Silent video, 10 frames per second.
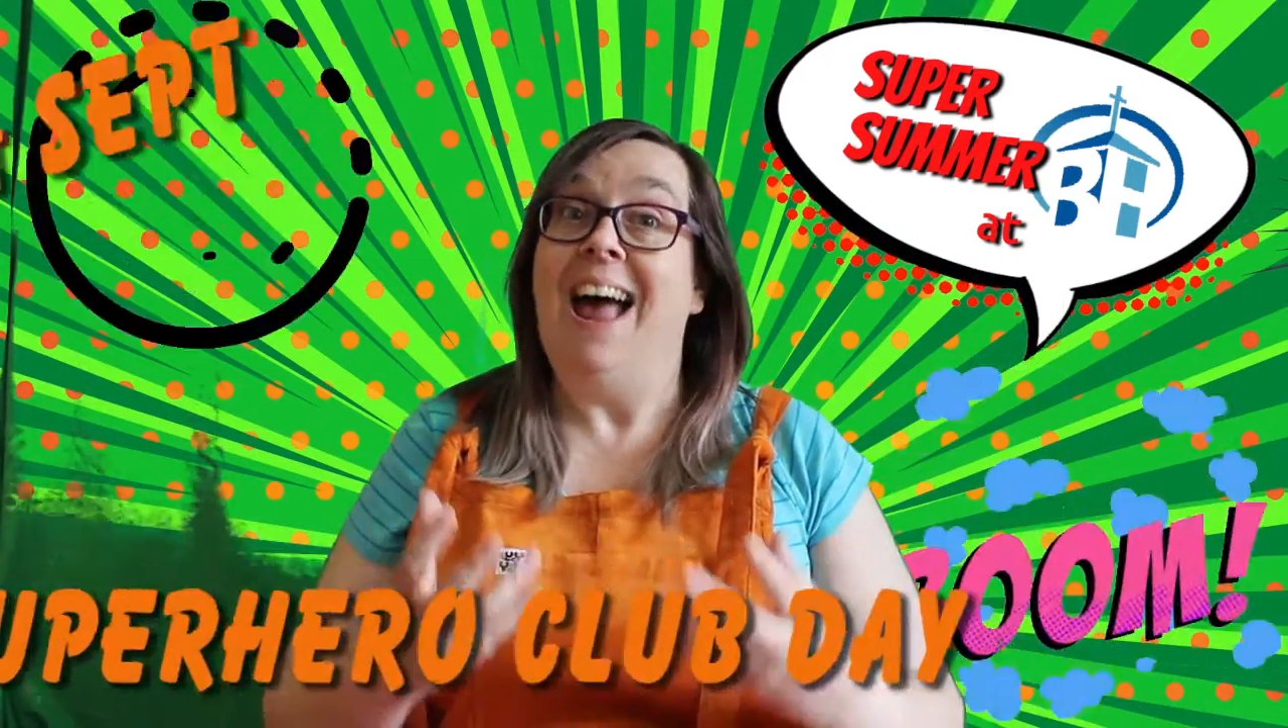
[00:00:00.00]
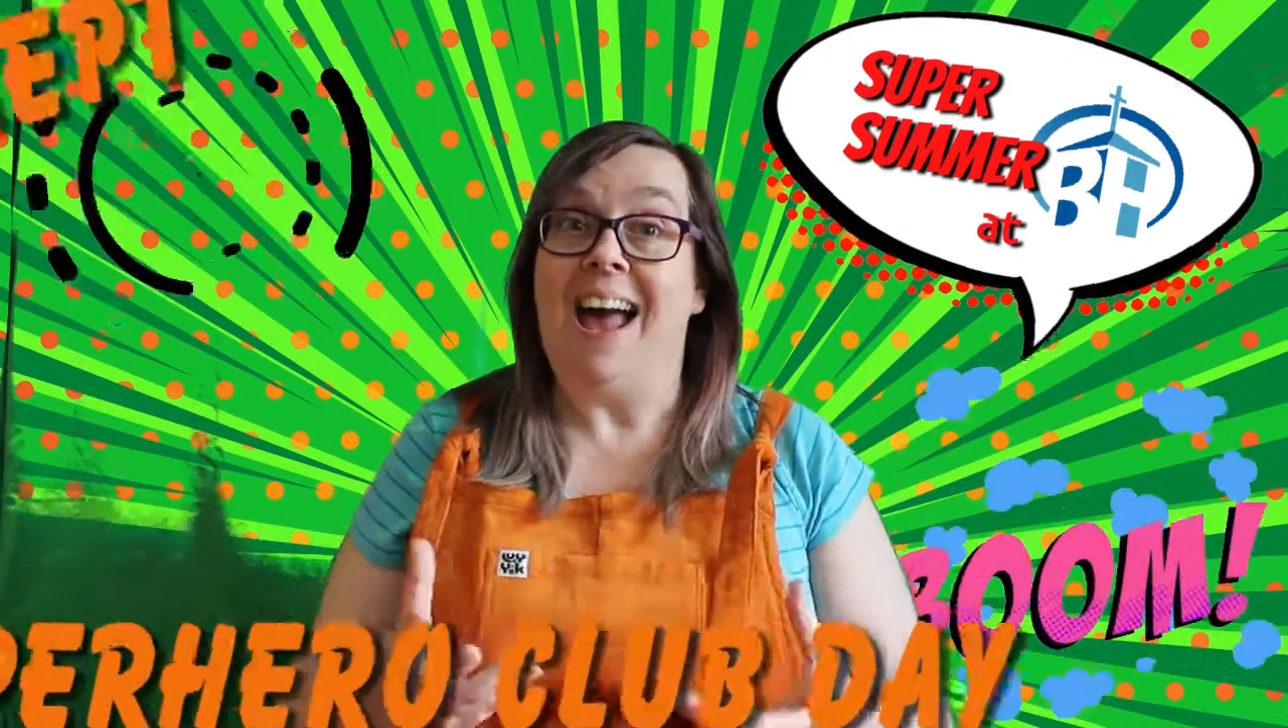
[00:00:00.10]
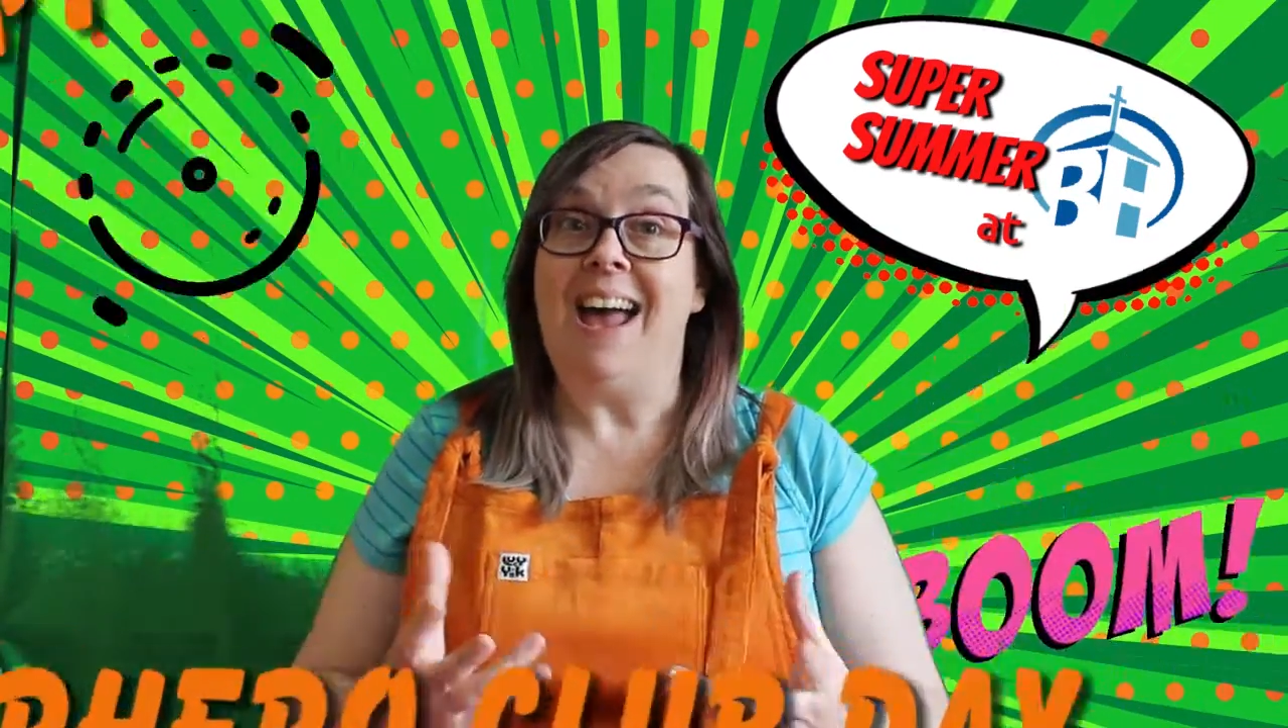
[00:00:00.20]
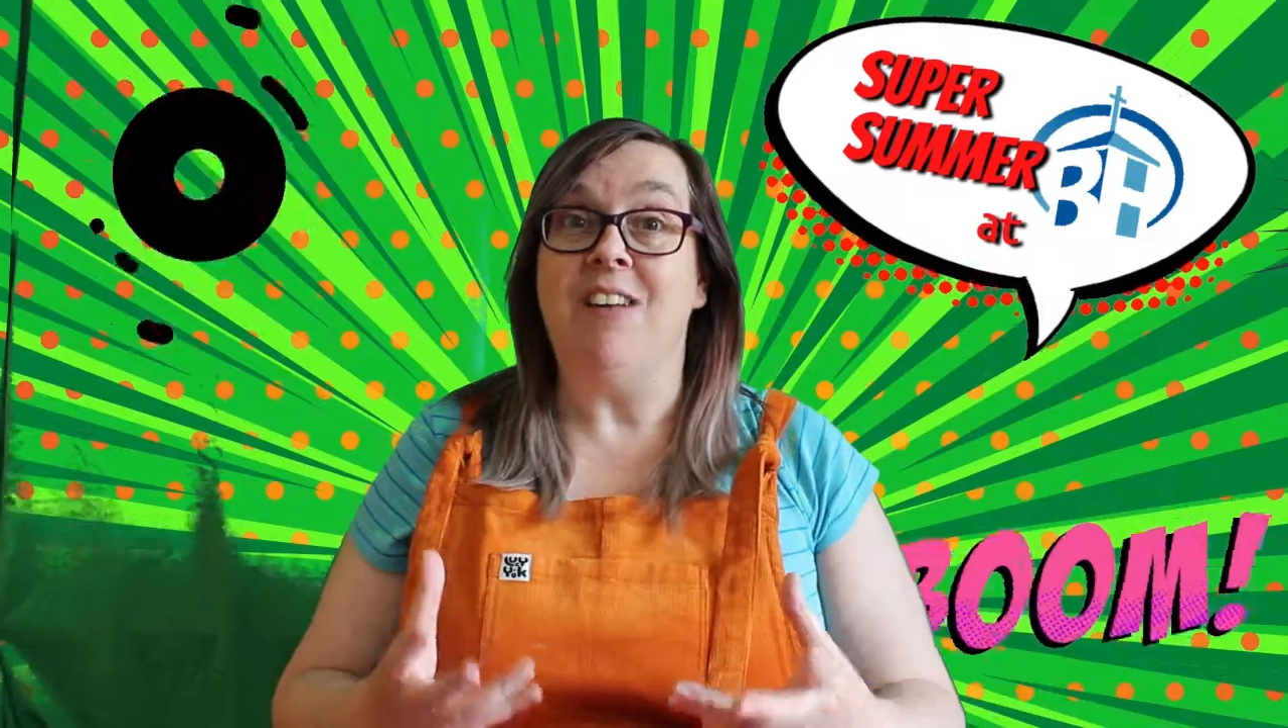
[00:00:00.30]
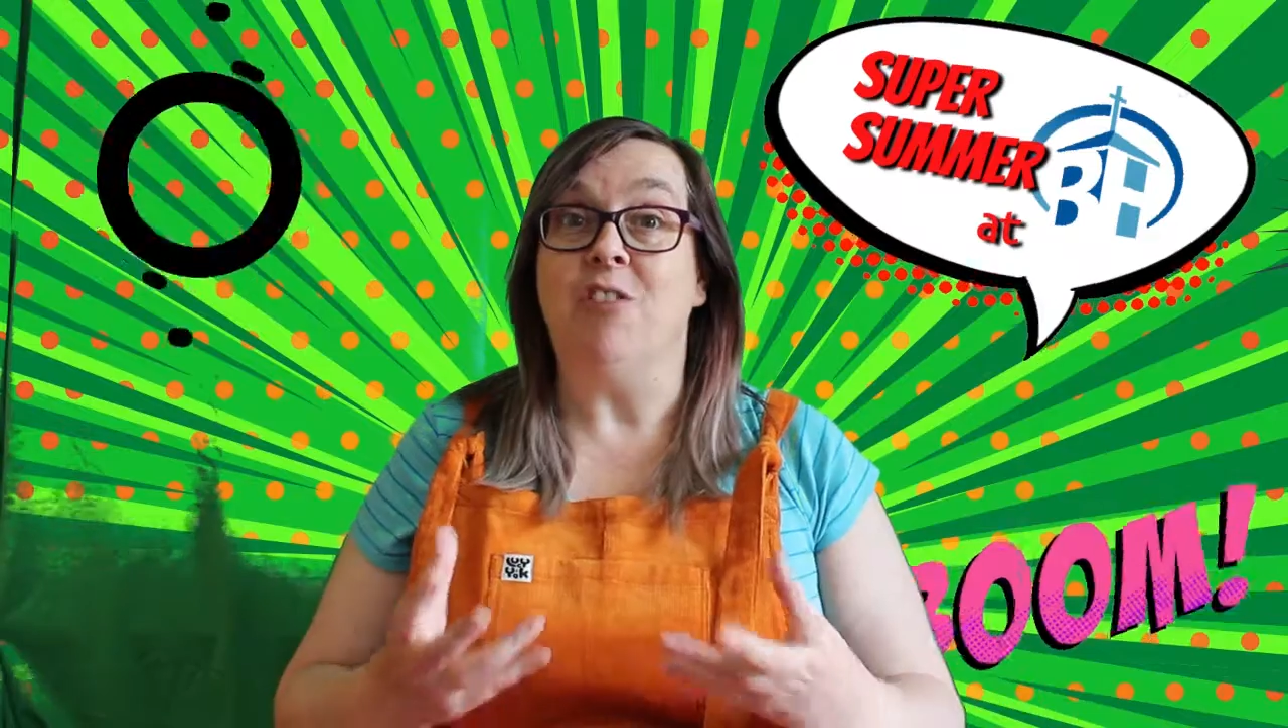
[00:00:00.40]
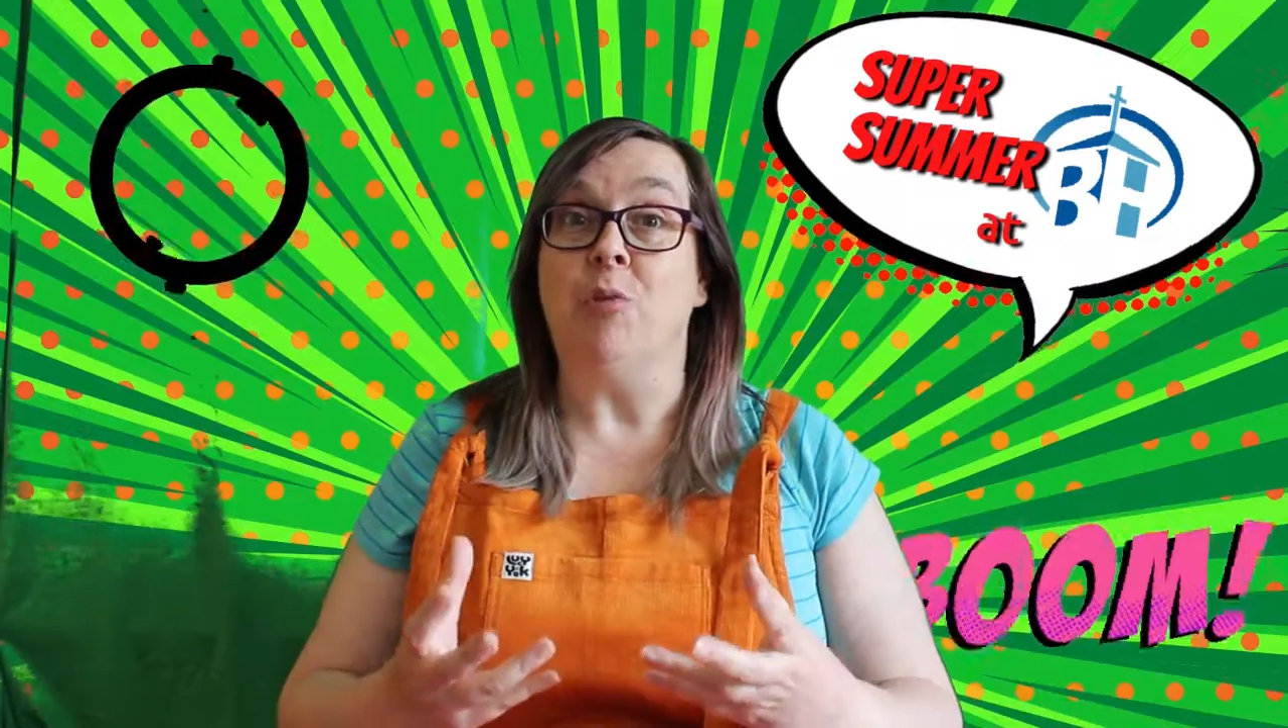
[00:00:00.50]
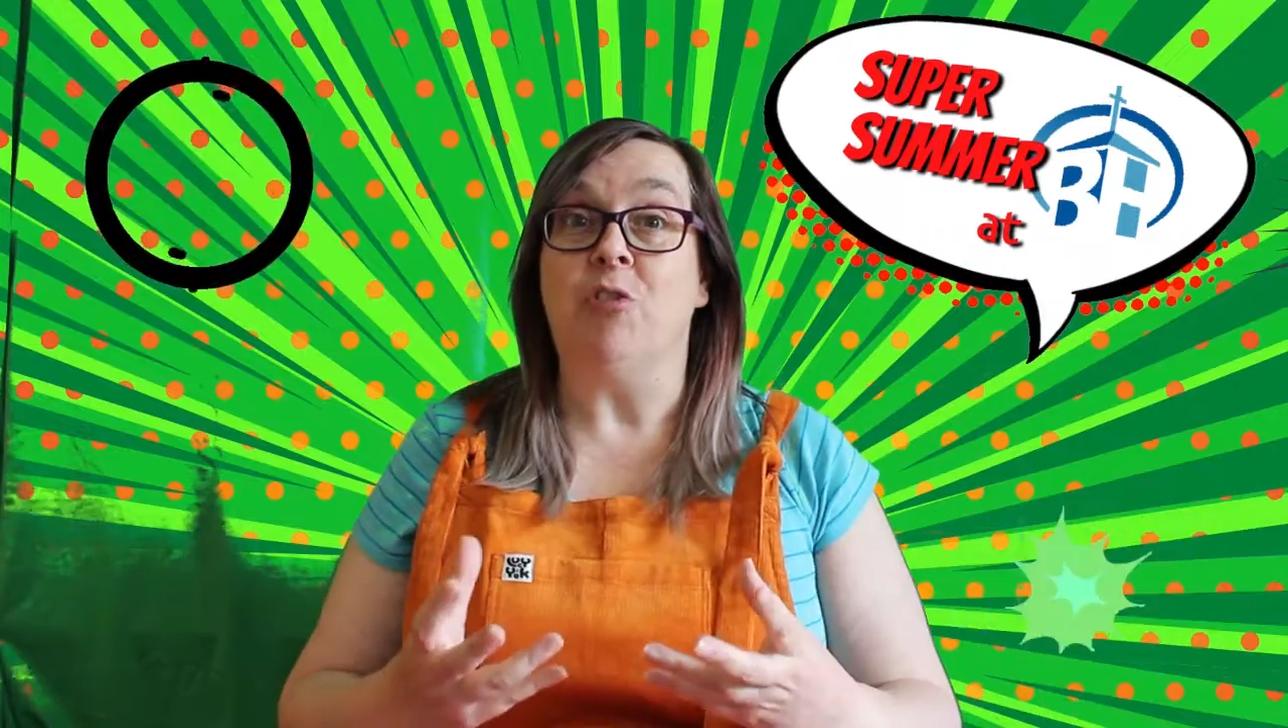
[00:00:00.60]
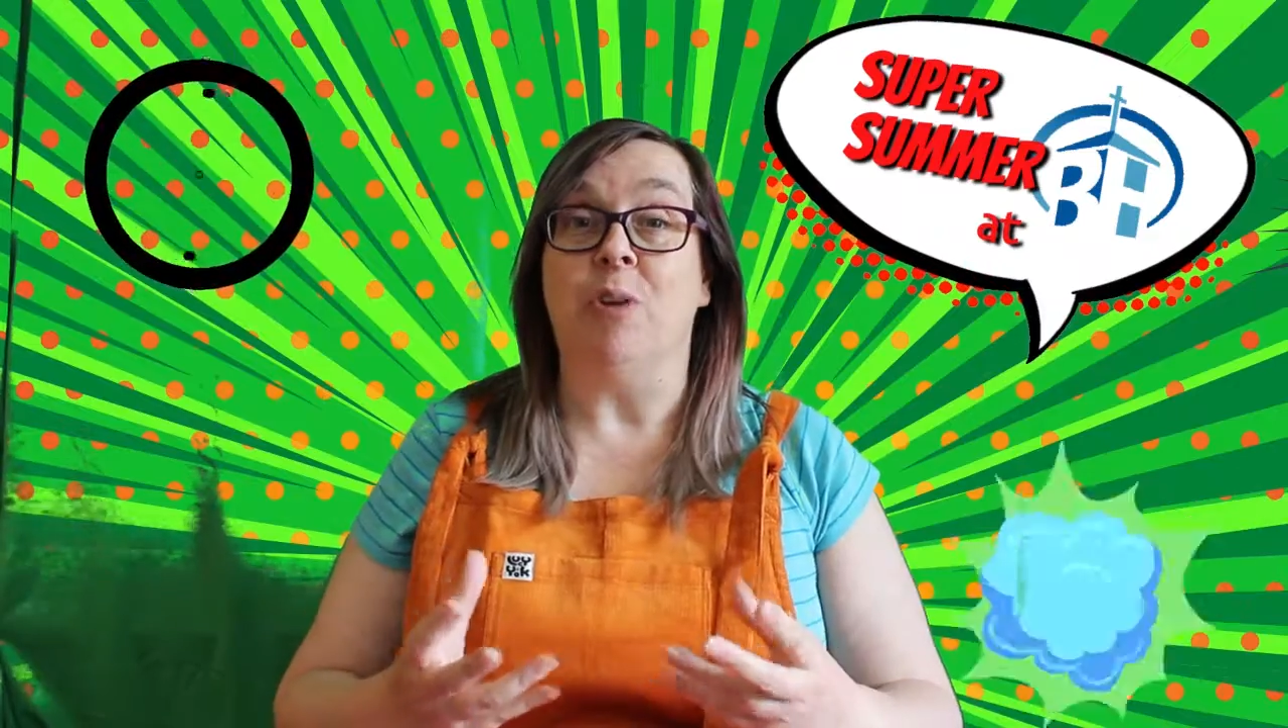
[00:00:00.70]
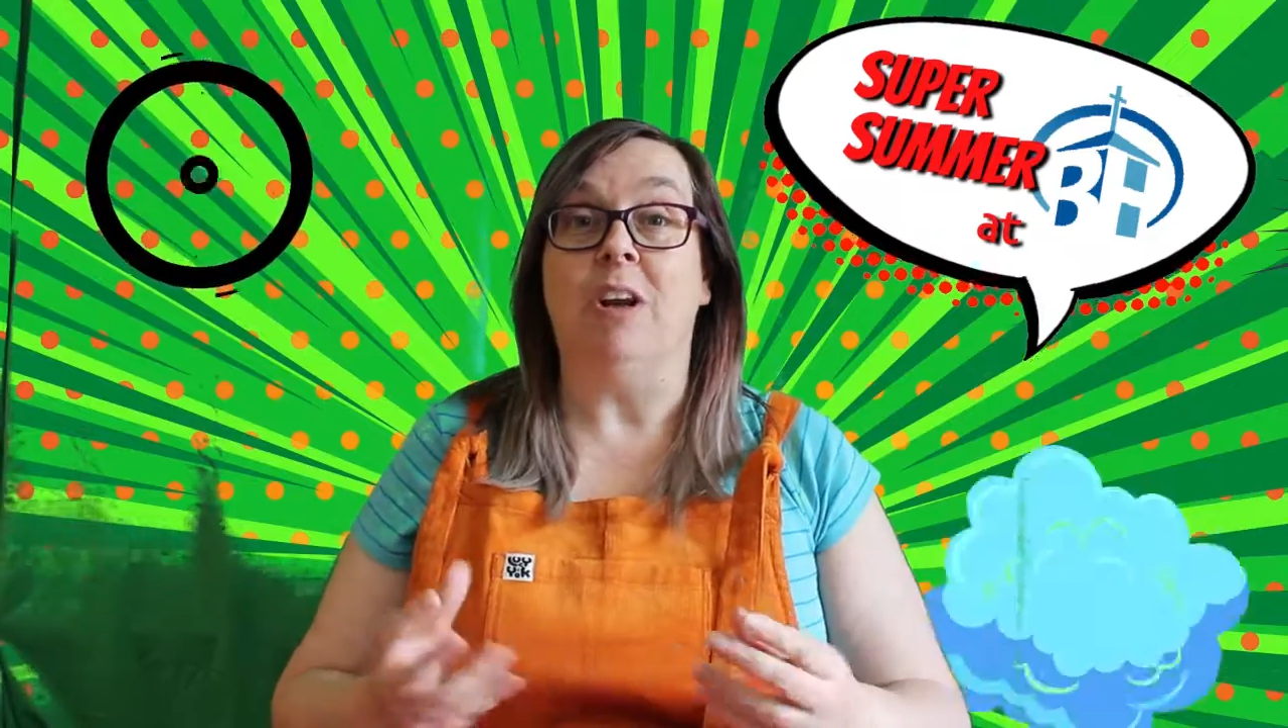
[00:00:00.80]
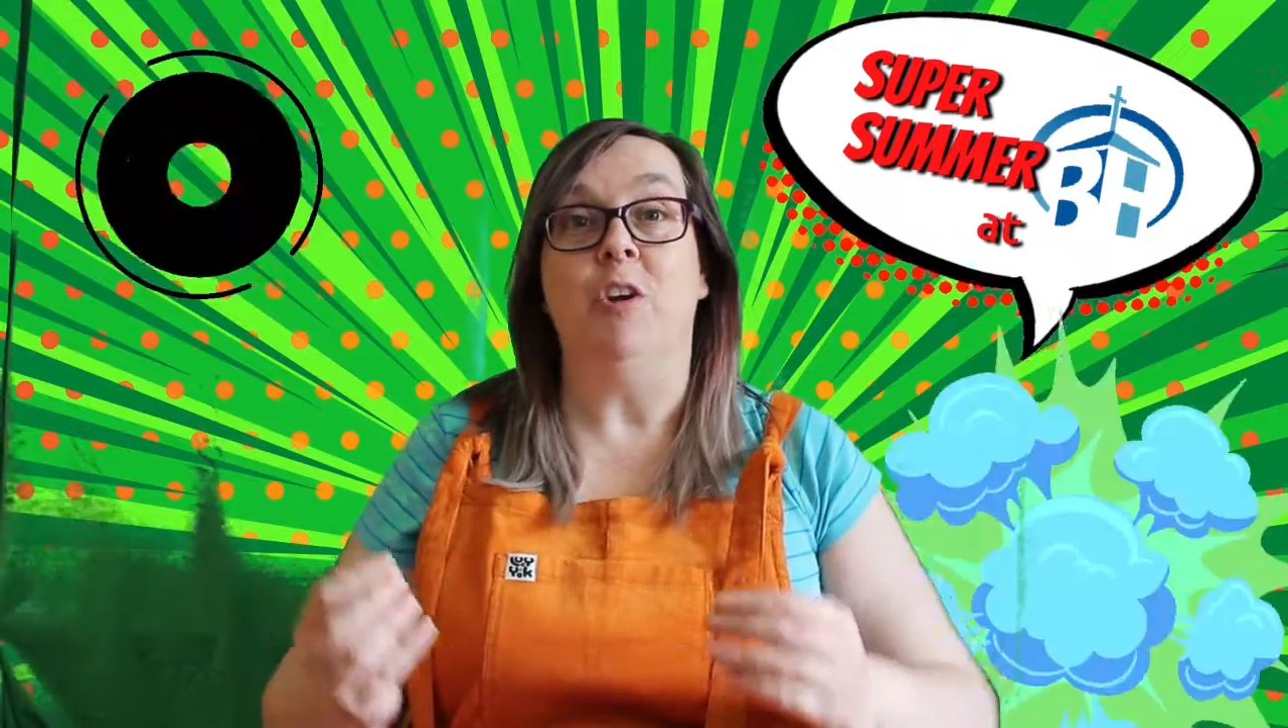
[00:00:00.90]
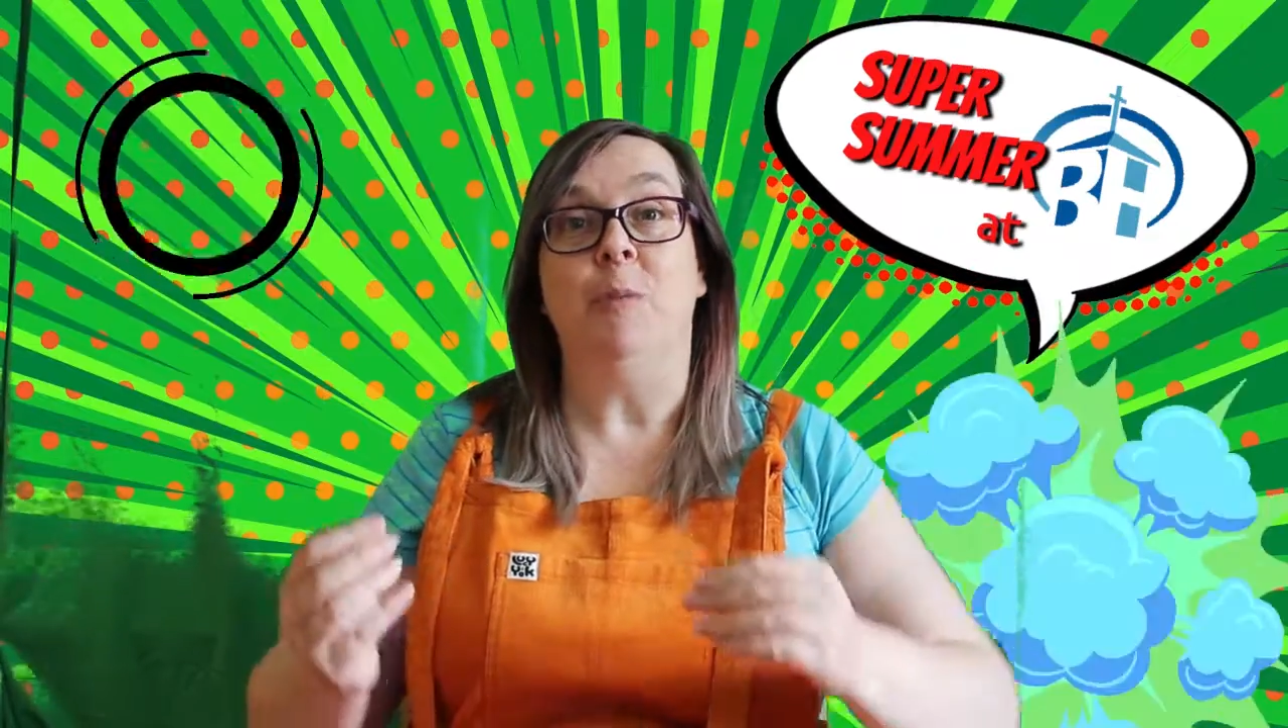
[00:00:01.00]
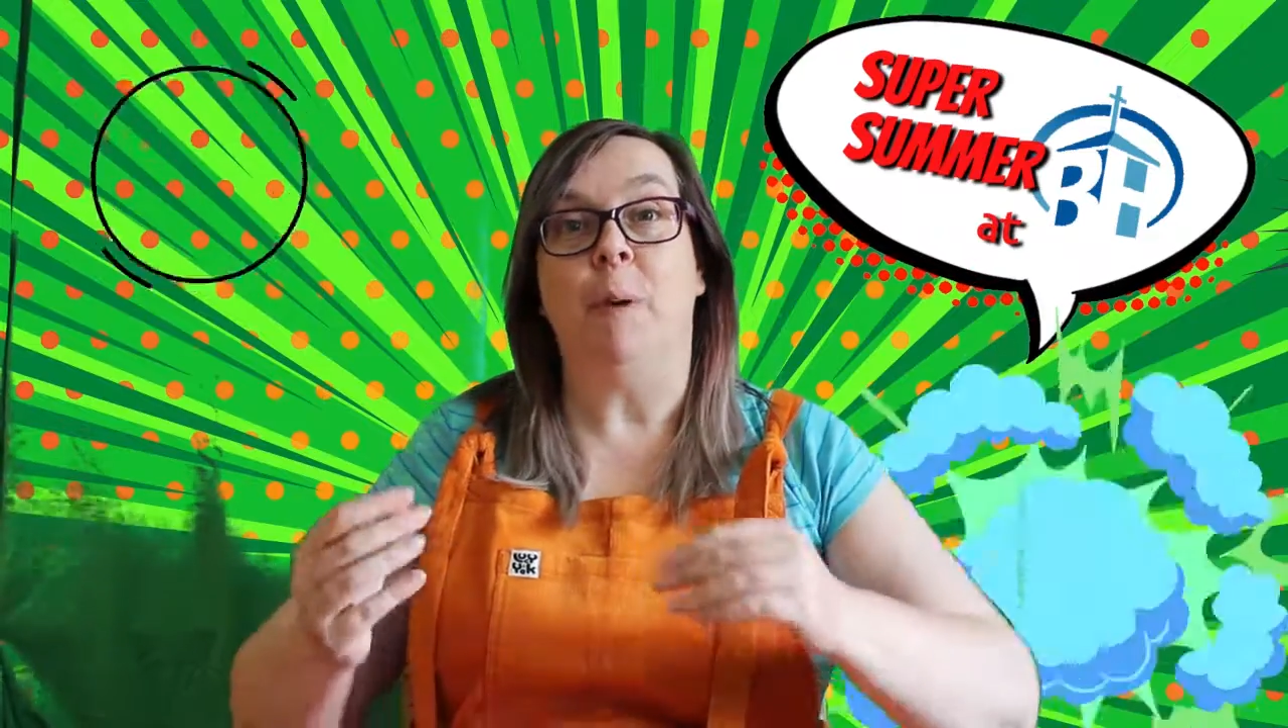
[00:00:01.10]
and also include